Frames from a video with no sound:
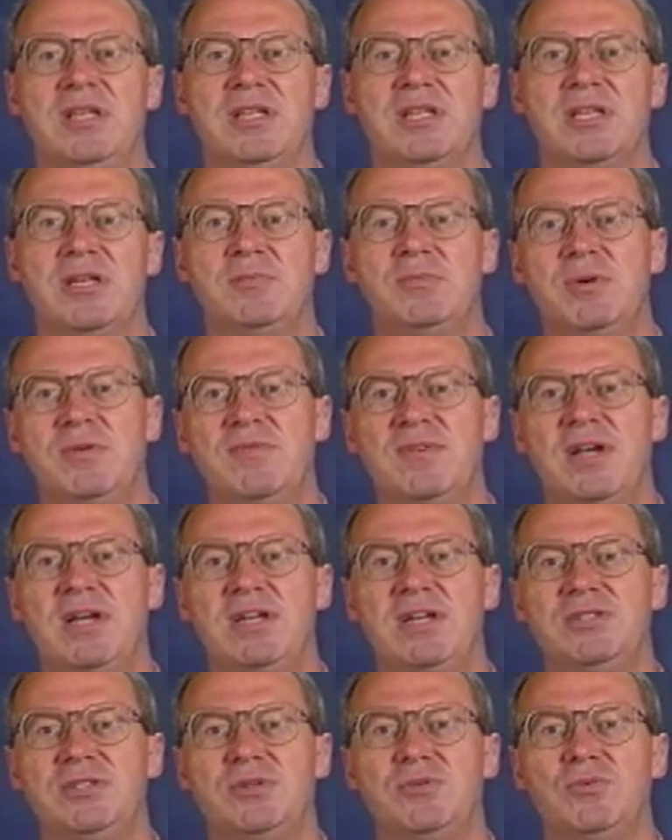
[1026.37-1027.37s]
can
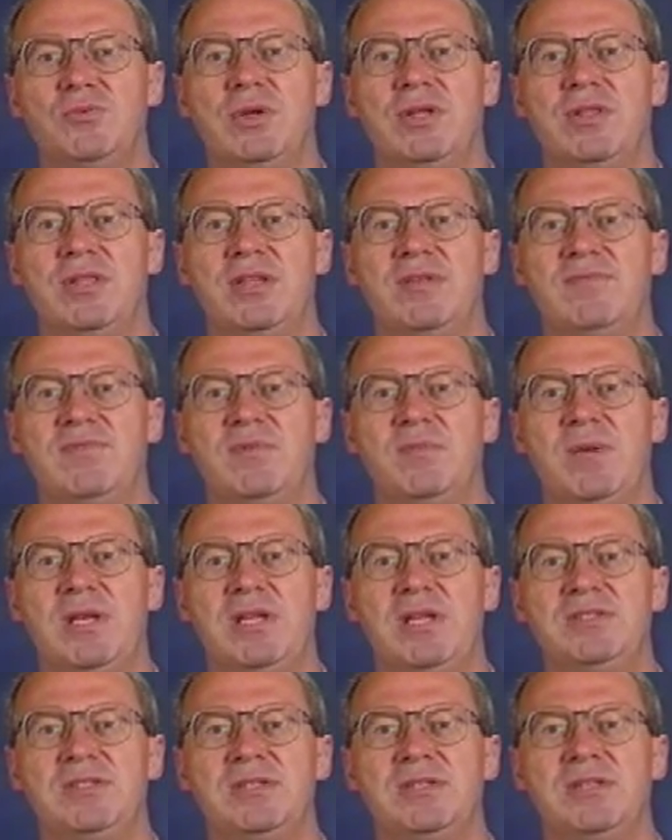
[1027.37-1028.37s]
provide you with
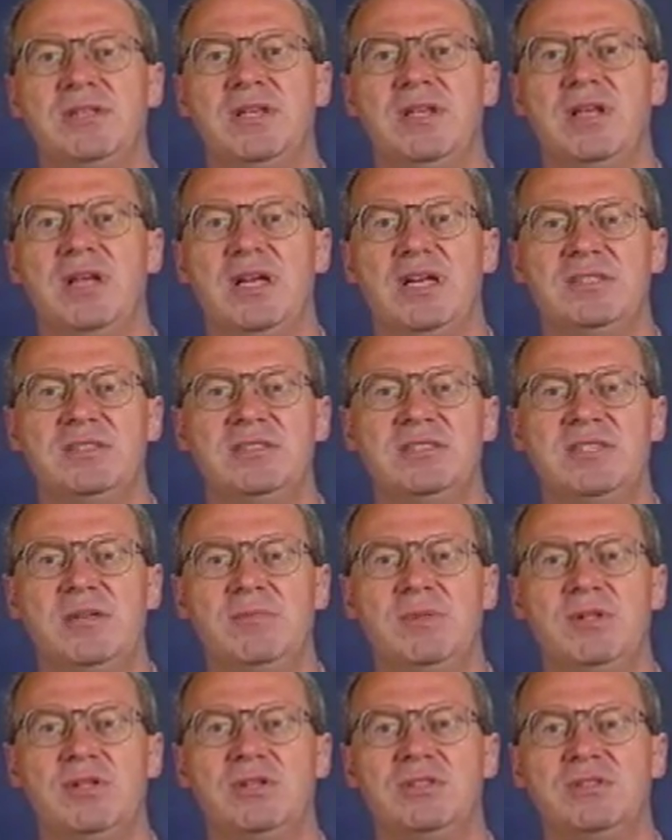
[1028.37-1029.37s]
information on
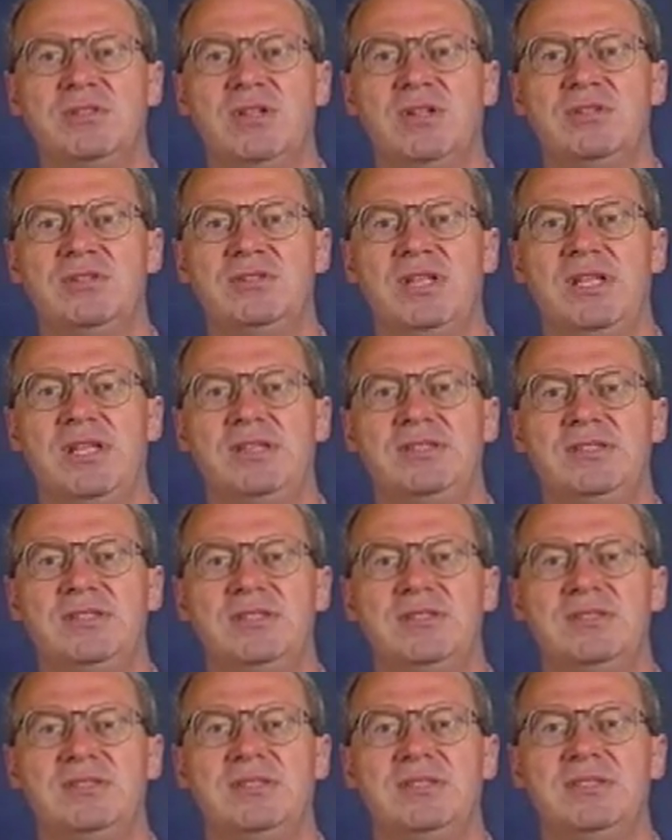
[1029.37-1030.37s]
similar
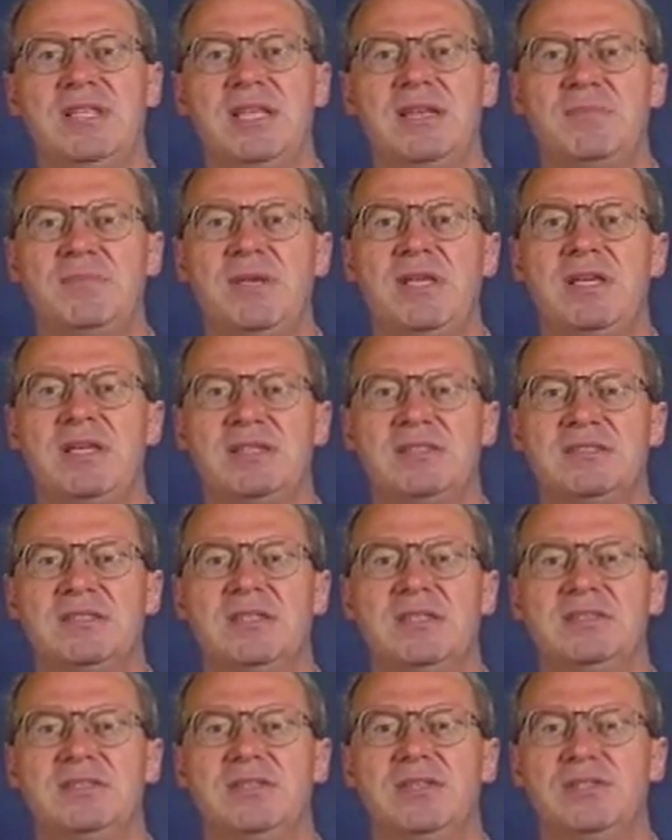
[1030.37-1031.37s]
associations that may
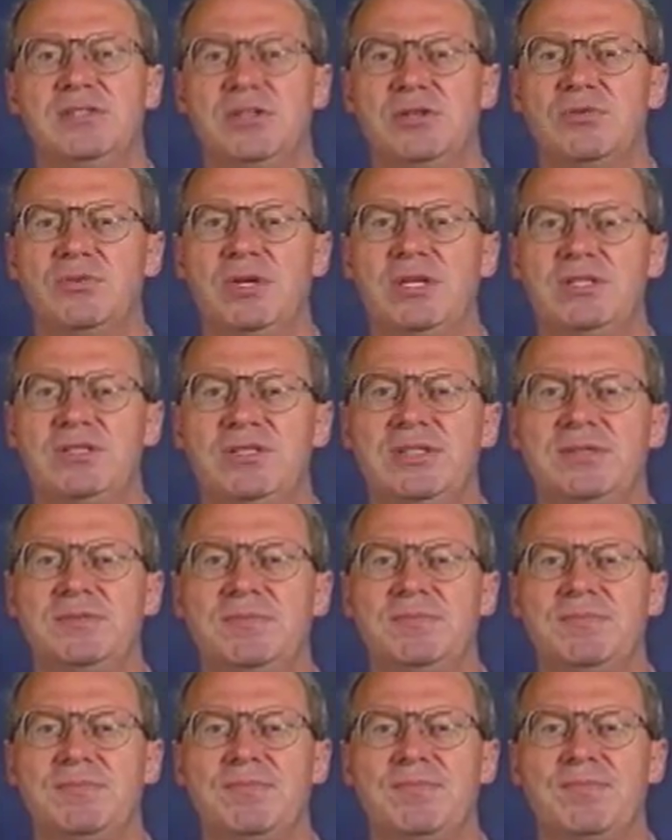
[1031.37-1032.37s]
exist in your region.
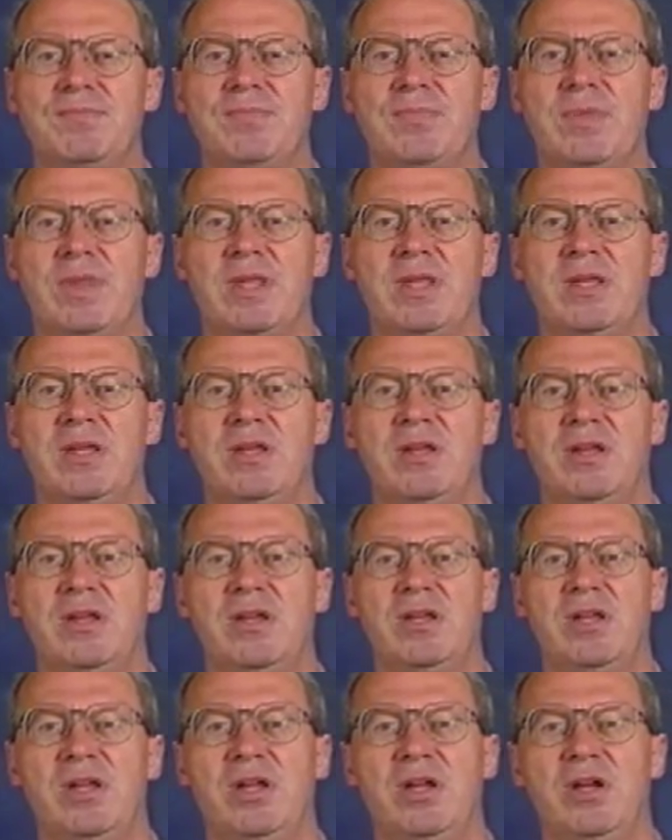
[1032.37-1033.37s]

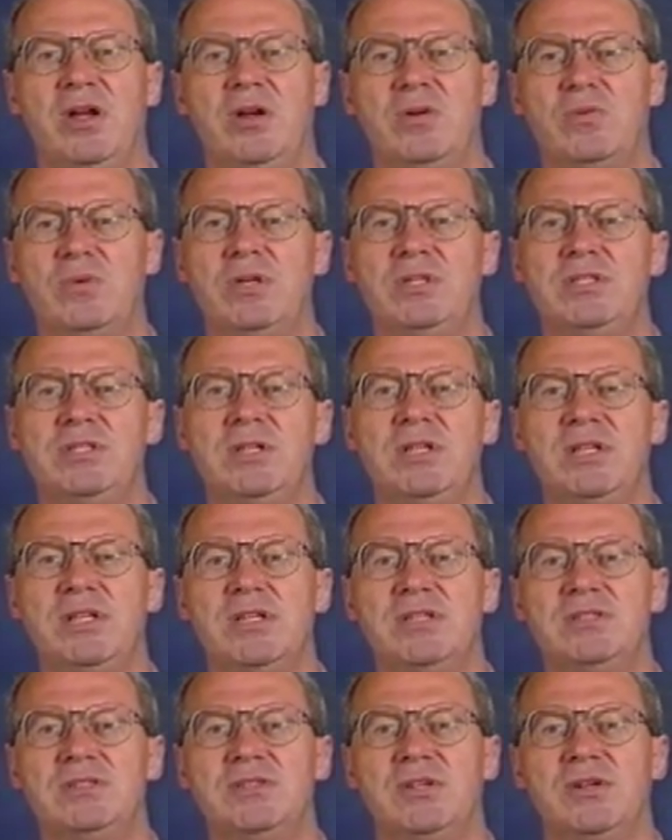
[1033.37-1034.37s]
Originally
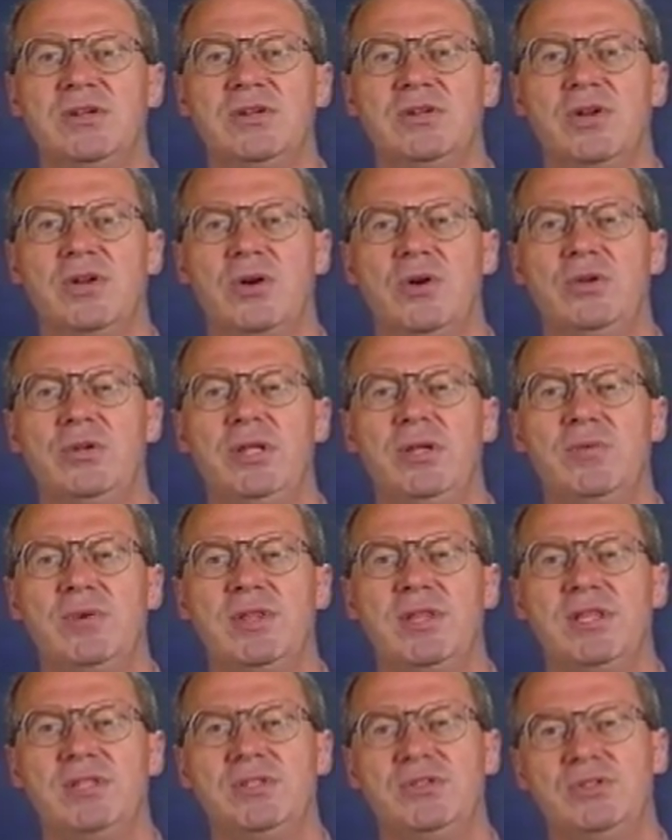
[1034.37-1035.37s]
concerned only
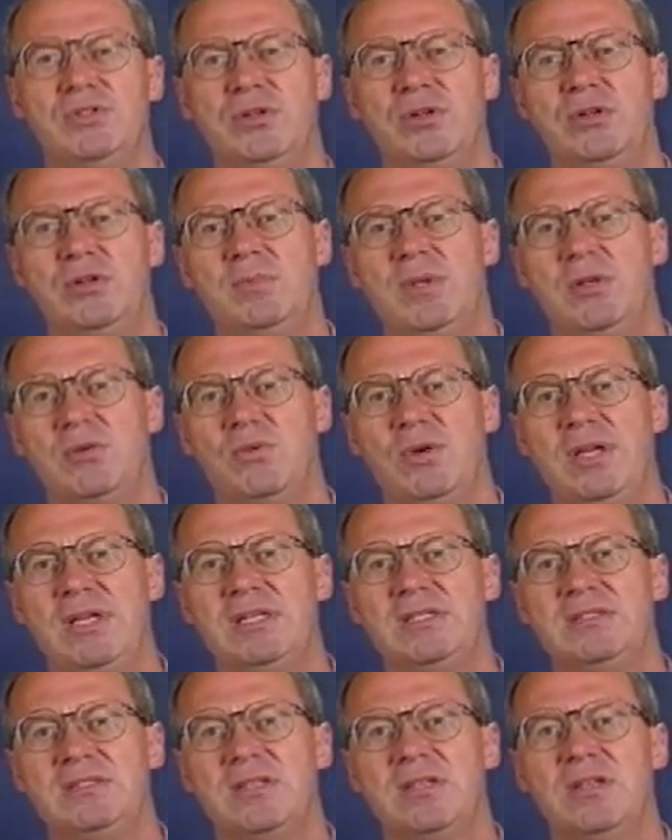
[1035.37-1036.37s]
with insurable
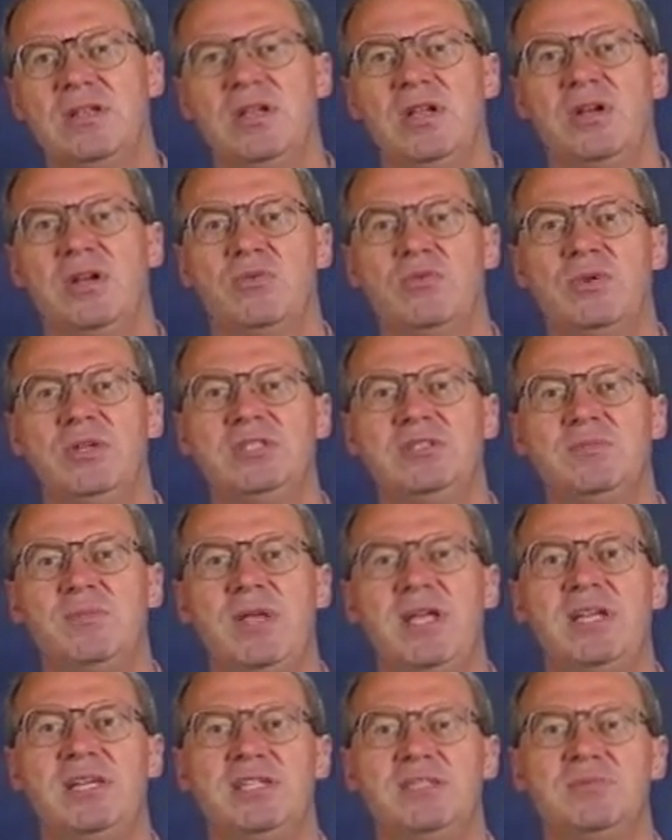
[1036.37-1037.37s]
risk, risk
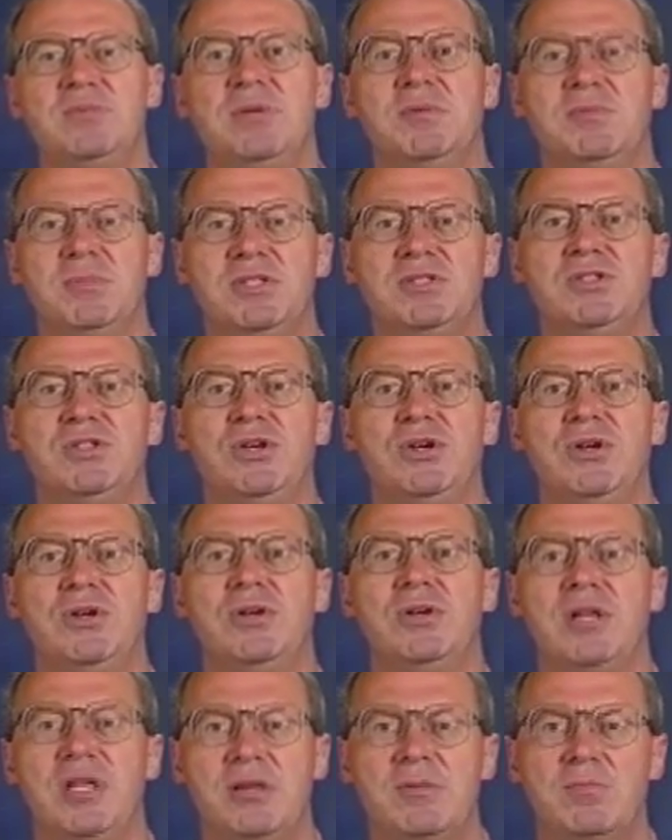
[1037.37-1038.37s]
management
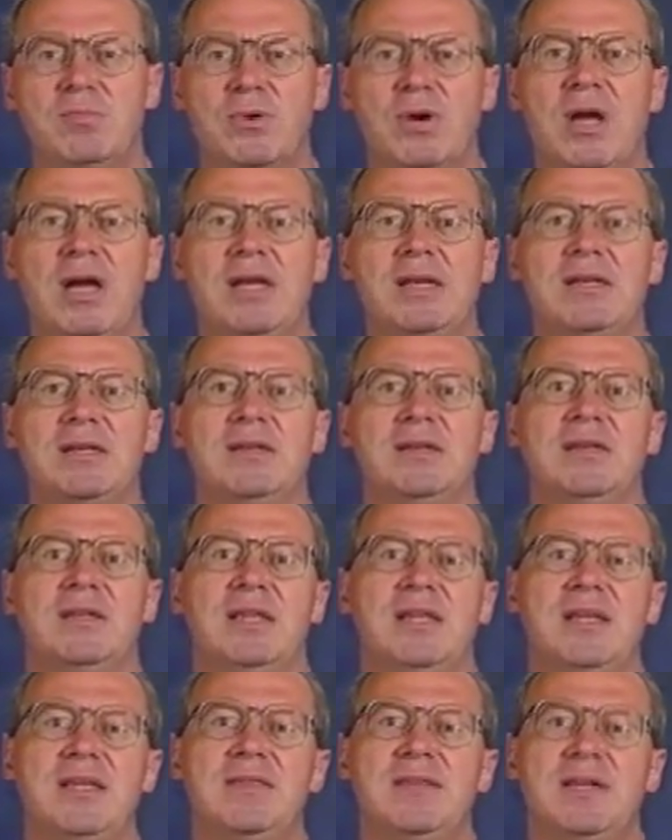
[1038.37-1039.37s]
matured and broadened
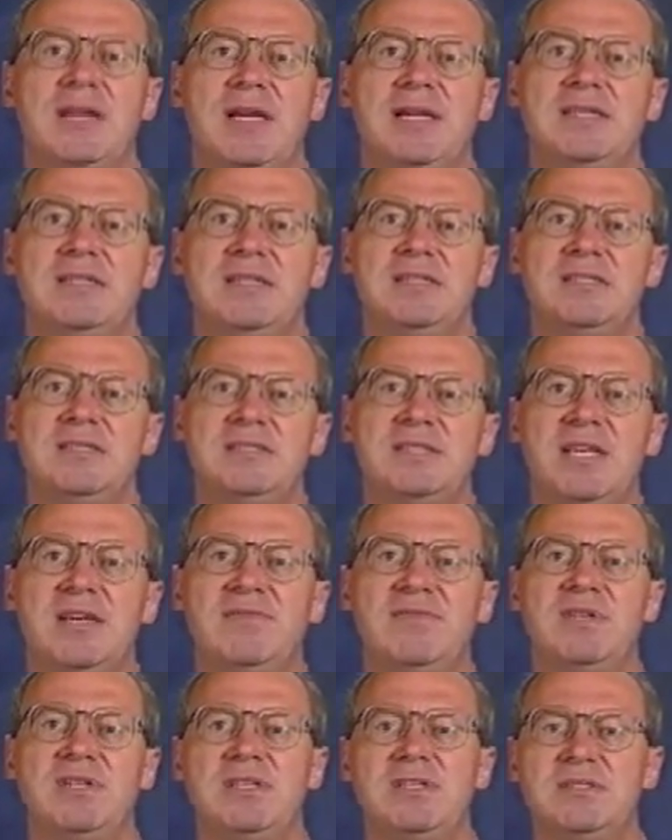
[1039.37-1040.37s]
in the
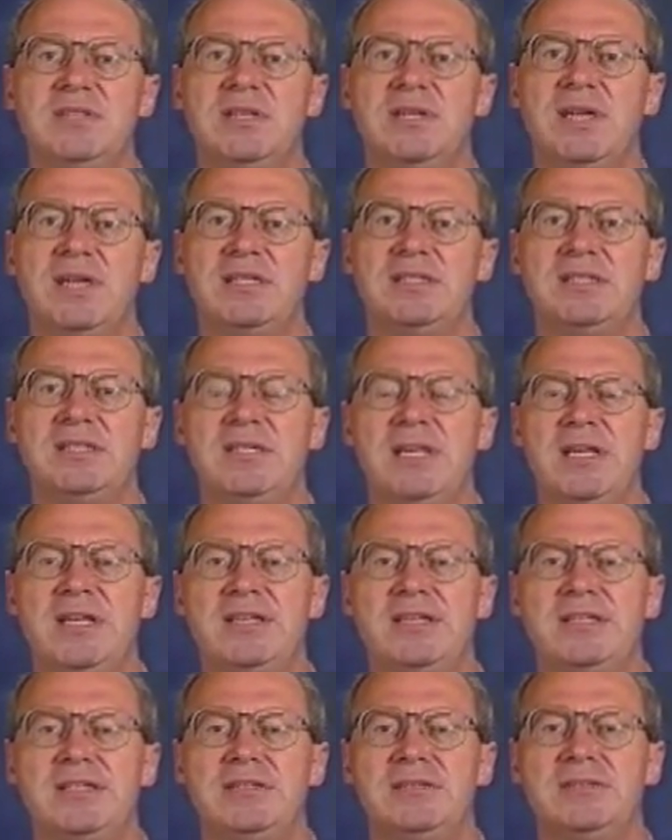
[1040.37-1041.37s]
1970s and
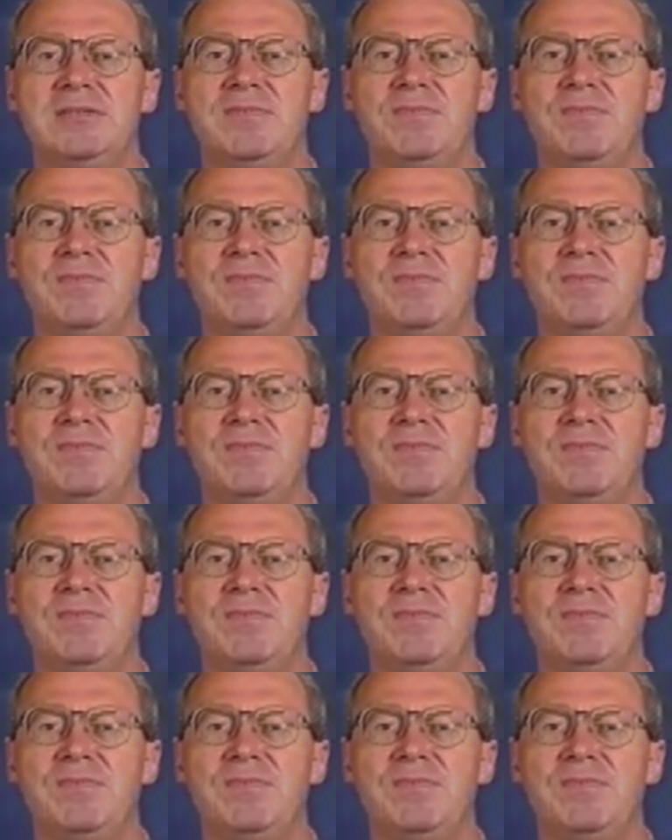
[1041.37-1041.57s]
1980s.